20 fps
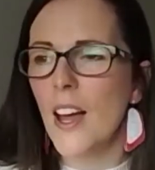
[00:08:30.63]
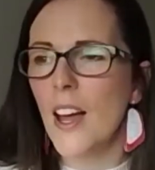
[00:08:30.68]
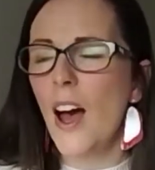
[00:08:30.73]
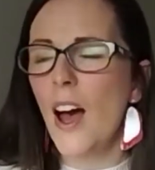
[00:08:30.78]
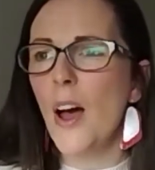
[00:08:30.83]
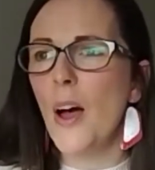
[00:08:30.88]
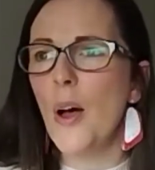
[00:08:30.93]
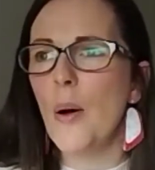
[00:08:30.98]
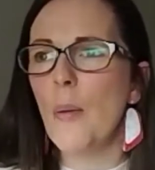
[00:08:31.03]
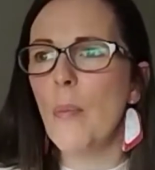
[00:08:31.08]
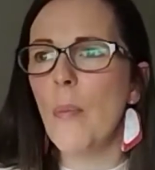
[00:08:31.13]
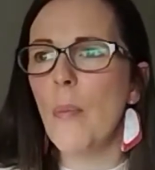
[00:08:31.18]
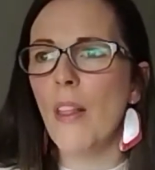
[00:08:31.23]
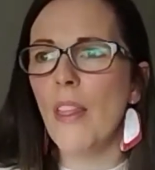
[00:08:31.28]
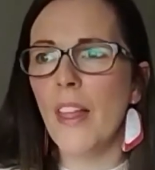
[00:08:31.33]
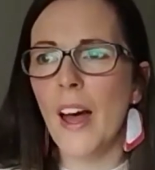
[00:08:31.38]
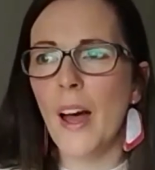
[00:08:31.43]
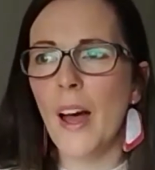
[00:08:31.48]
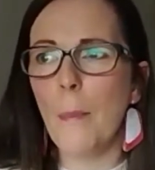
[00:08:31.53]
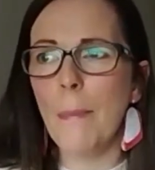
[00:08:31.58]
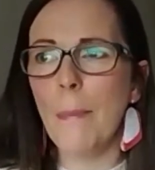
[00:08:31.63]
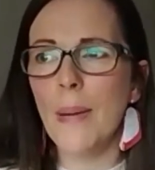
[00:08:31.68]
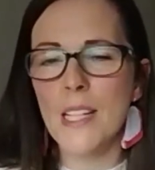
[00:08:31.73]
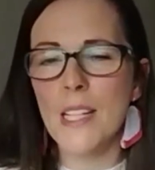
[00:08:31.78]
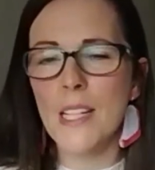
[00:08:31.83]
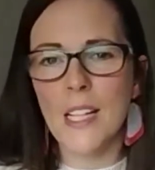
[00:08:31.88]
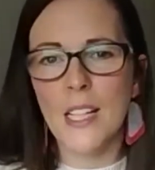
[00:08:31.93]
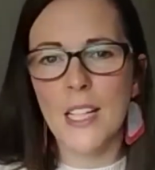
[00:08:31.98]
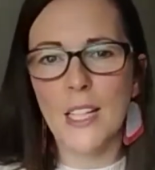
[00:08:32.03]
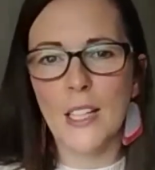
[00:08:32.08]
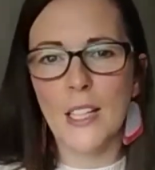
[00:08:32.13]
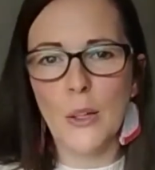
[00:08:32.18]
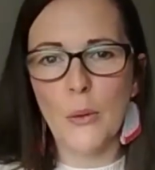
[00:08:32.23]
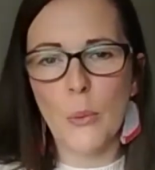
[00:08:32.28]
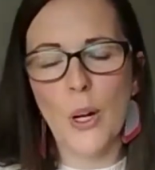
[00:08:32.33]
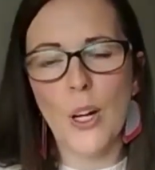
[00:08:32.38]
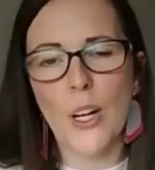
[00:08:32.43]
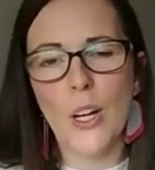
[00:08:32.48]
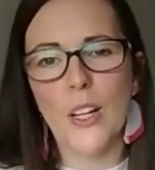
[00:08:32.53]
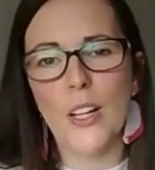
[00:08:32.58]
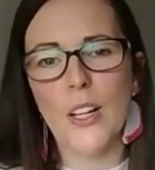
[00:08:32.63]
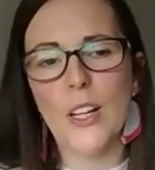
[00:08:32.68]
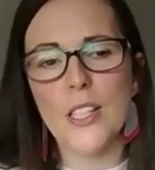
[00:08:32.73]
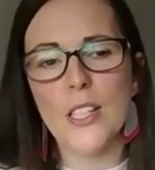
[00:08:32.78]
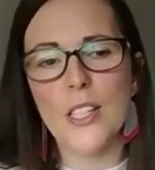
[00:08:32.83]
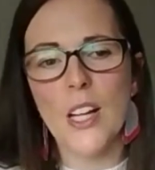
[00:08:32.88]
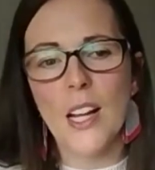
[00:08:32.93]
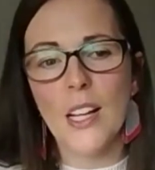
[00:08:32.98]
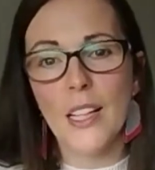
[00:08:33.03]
And that particular word